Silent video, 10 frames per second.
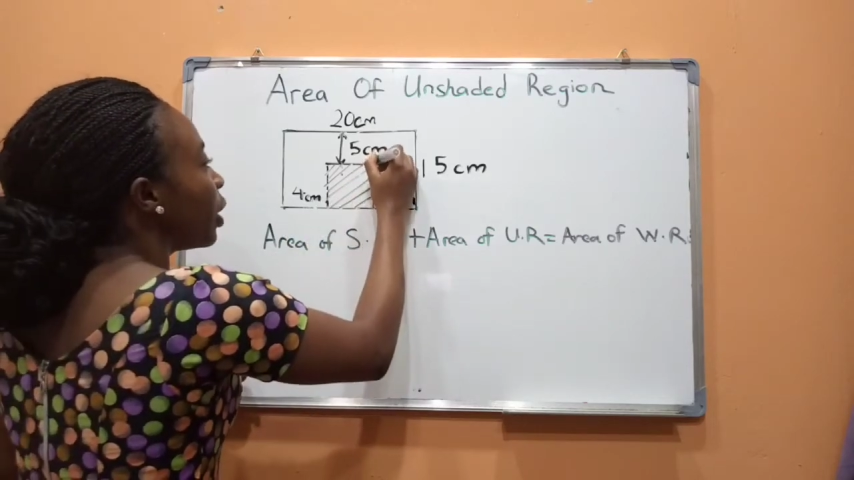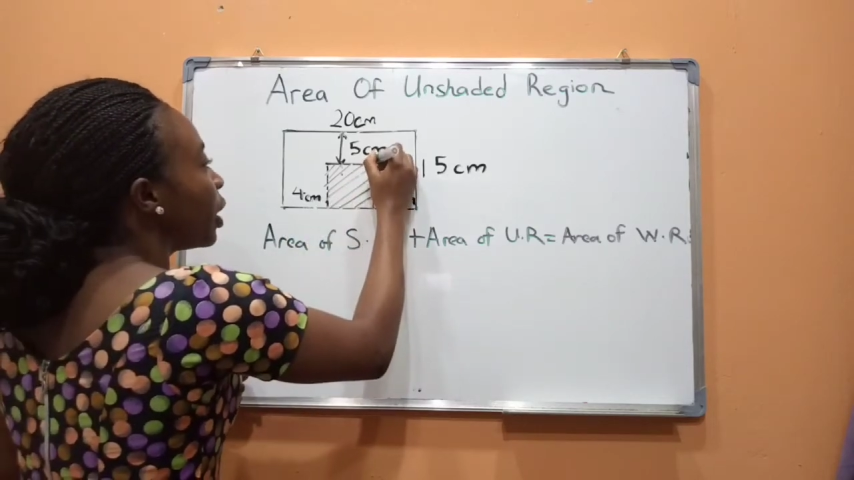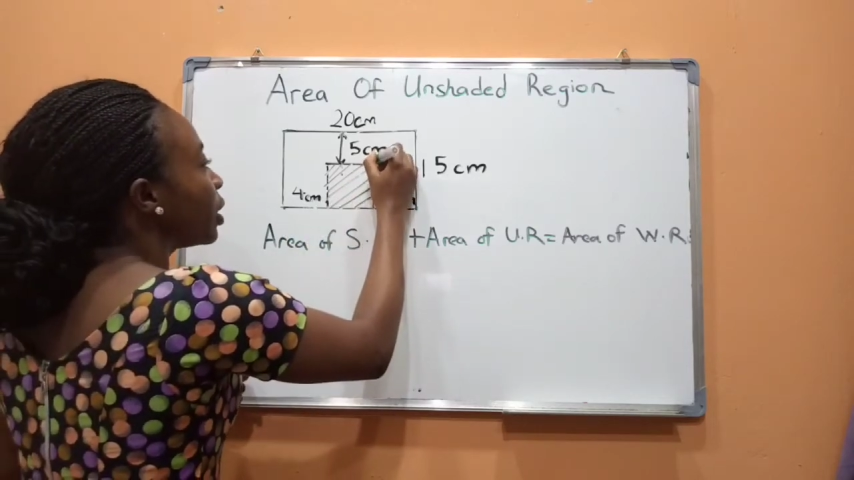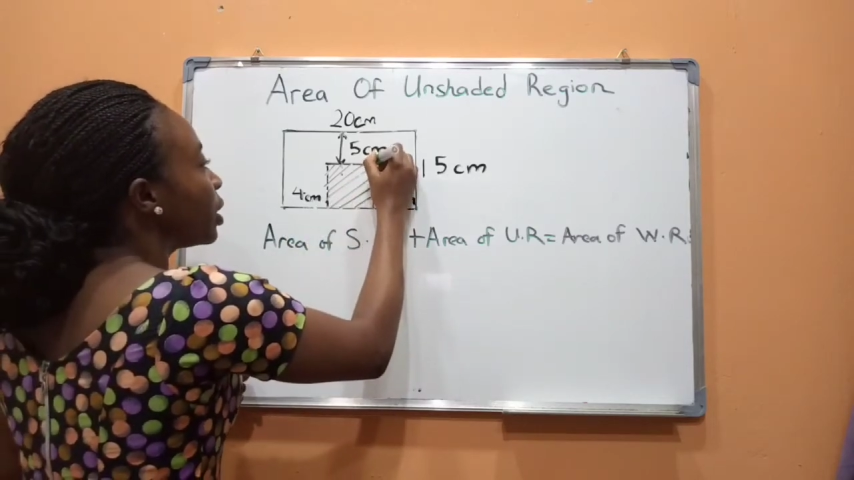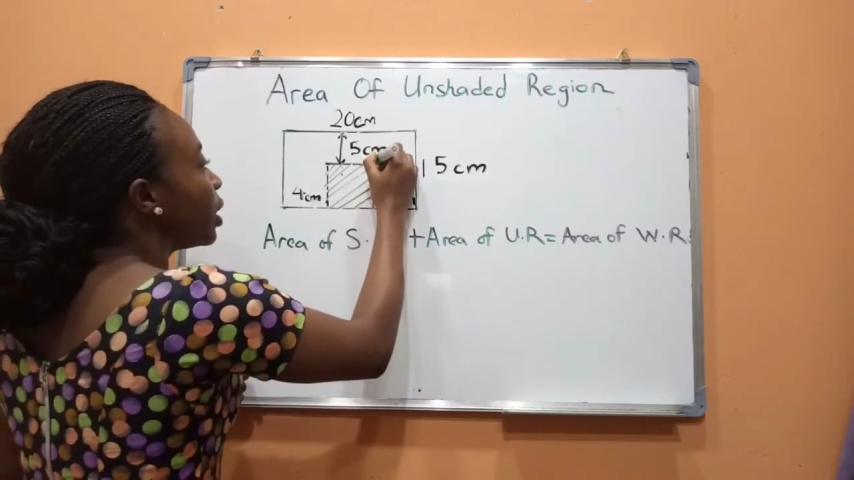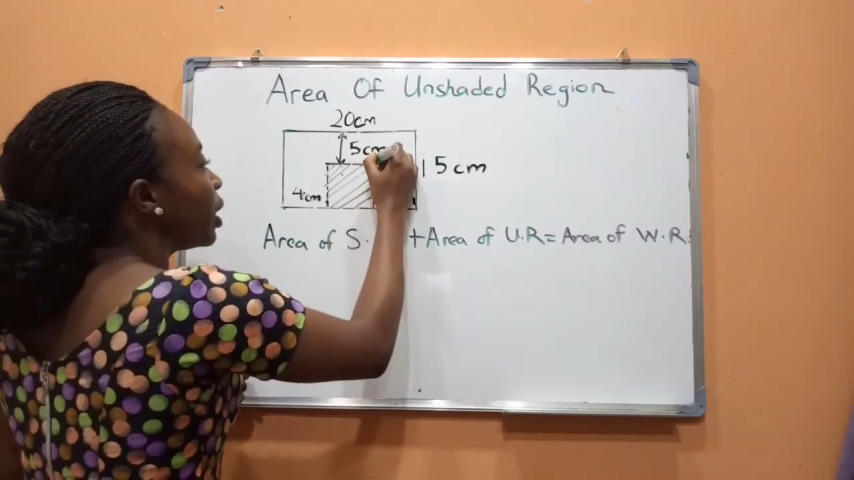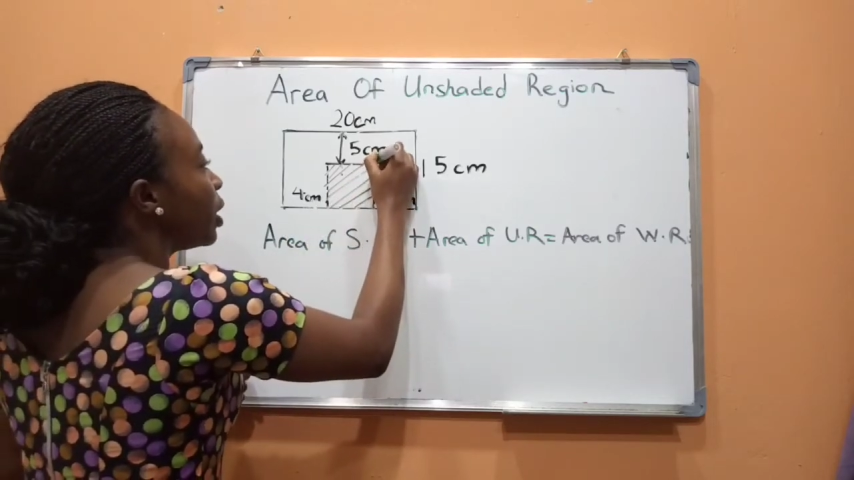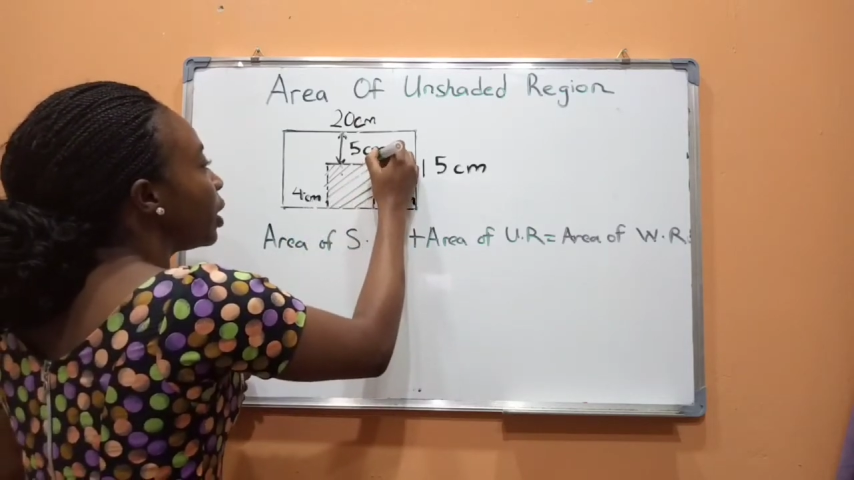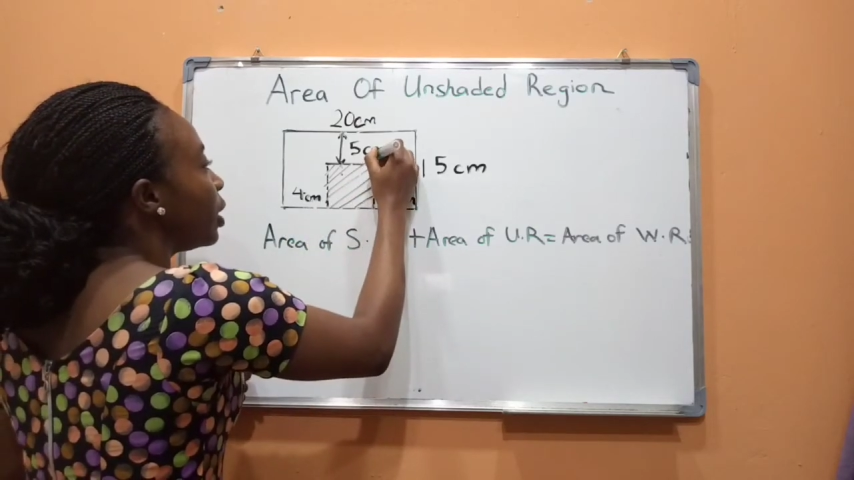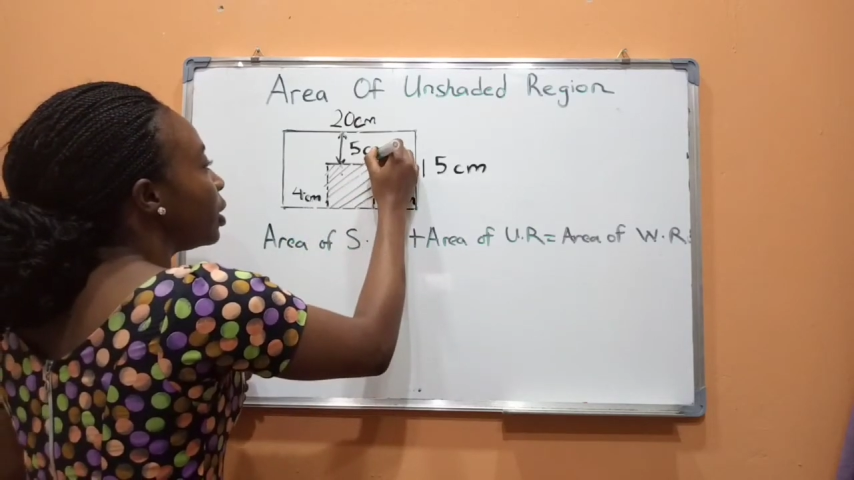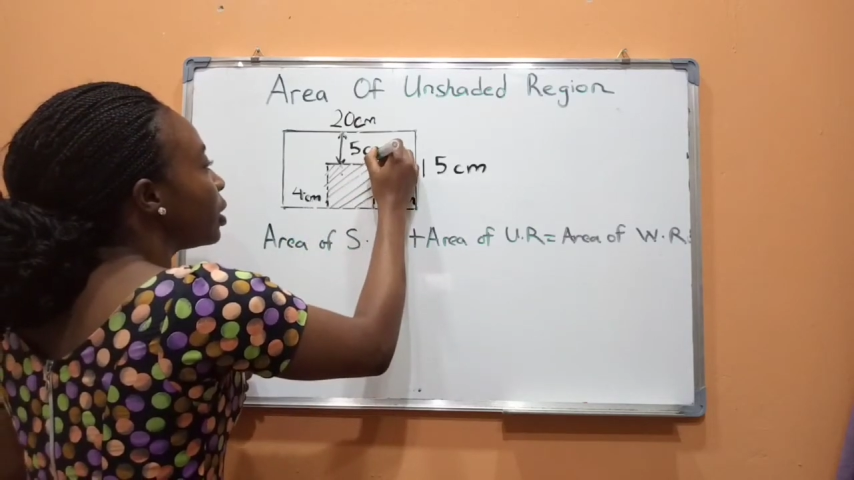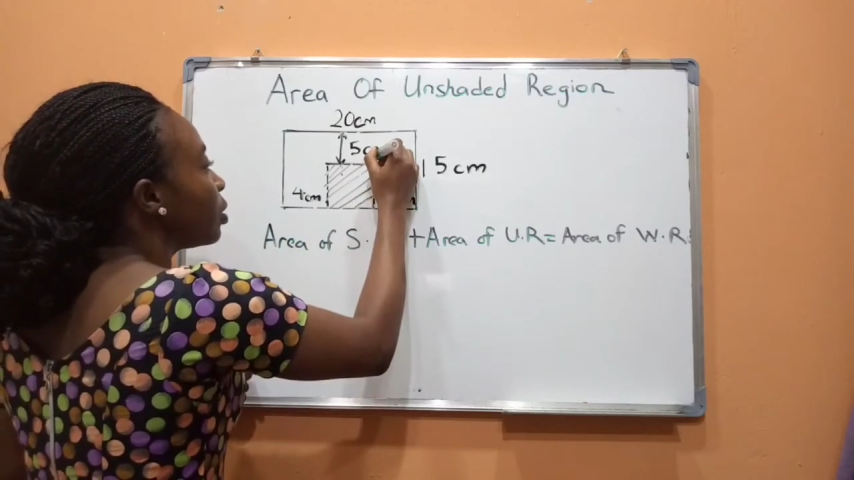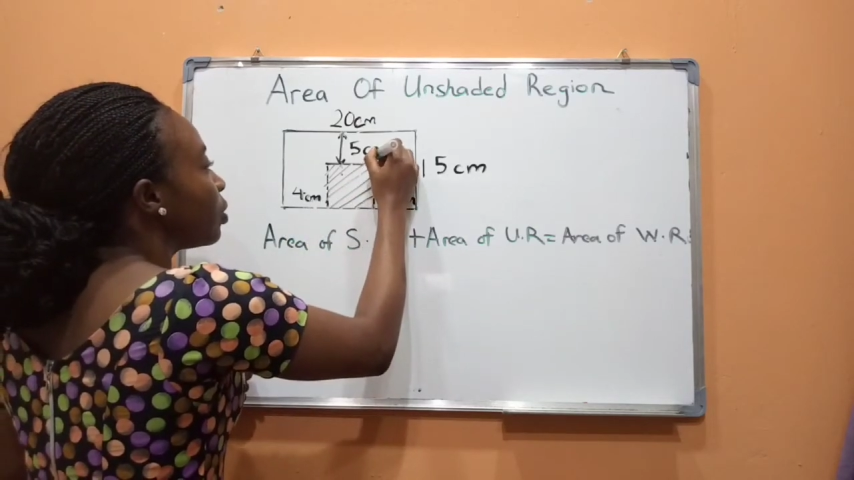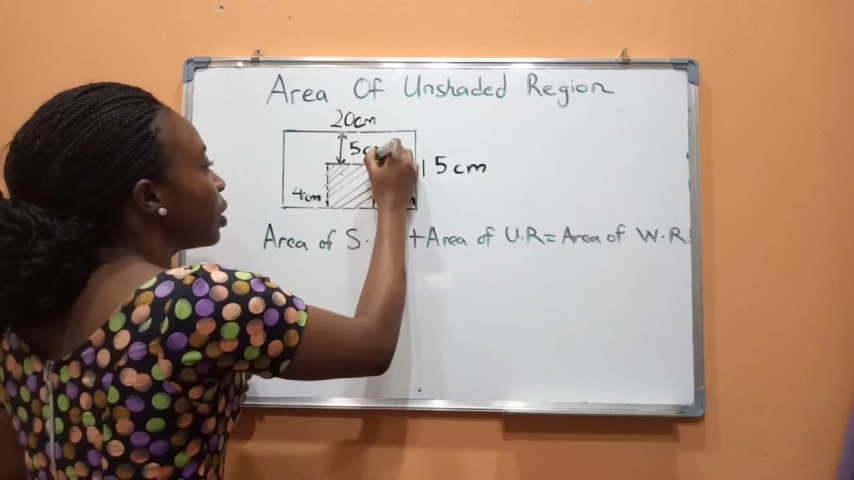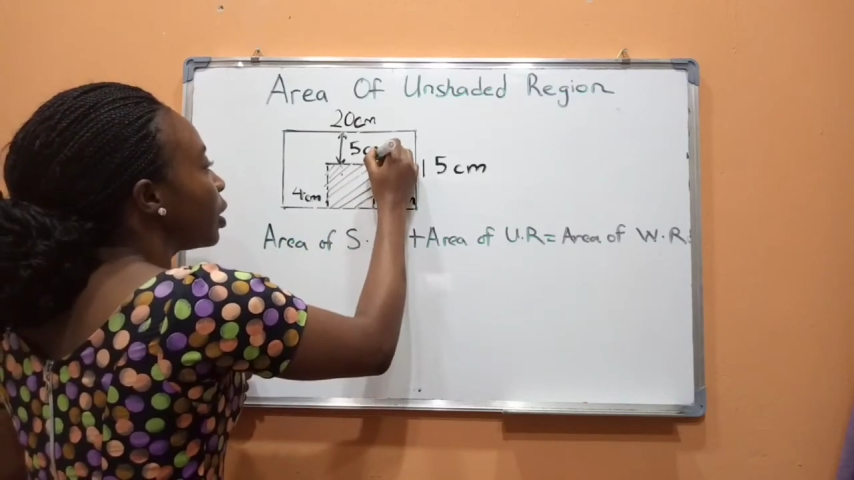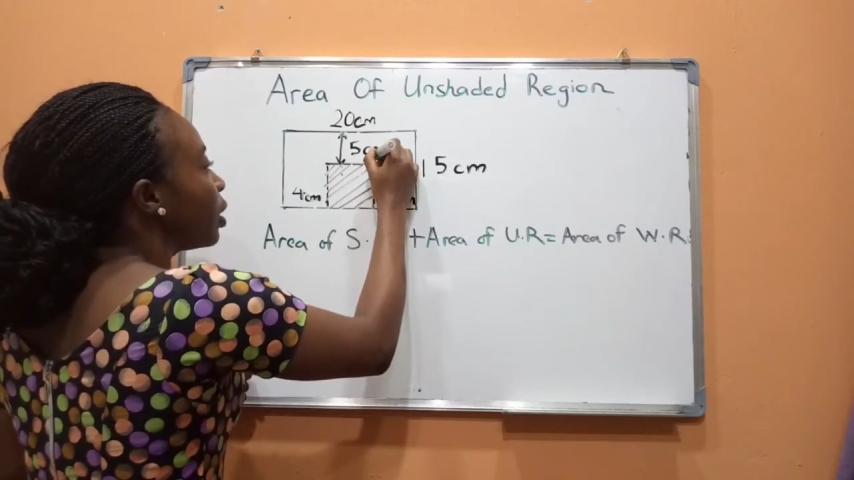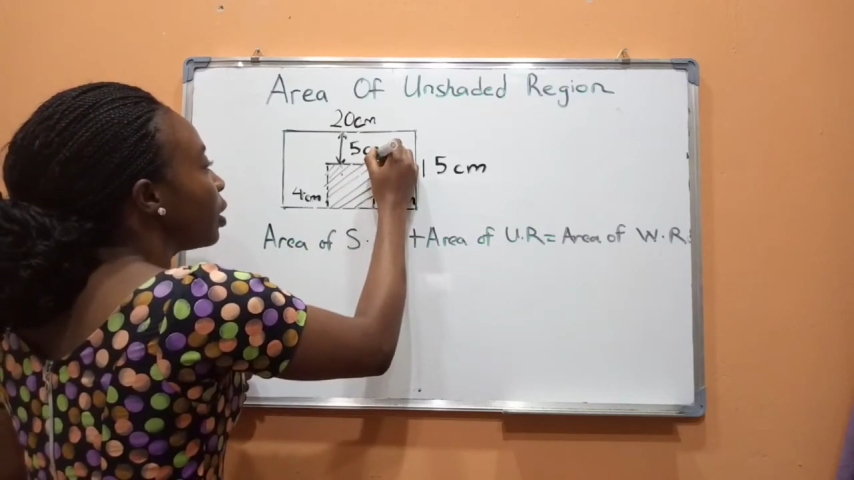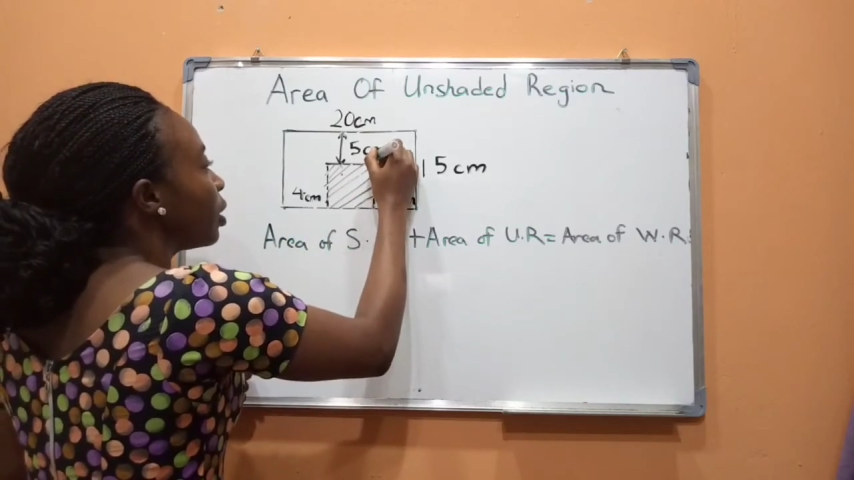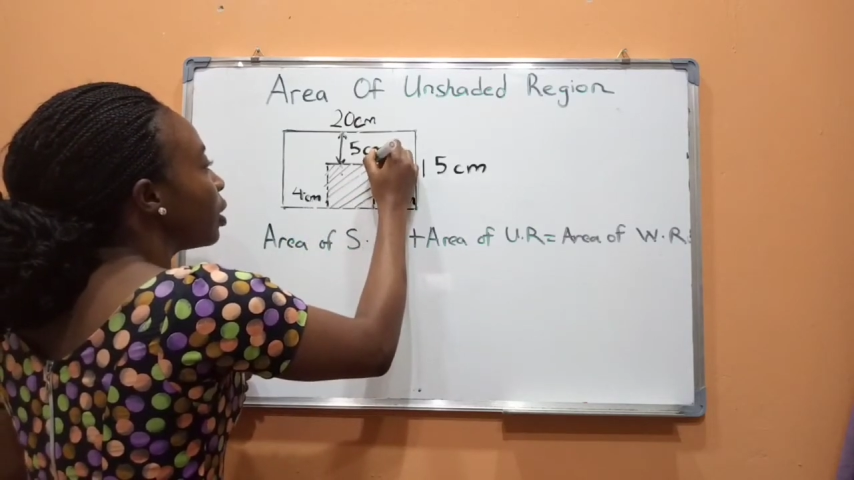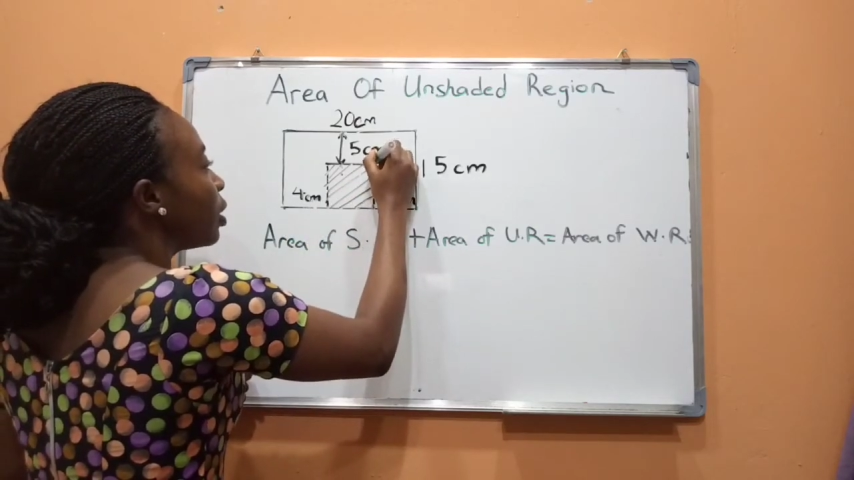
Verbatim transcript: extend this, okay,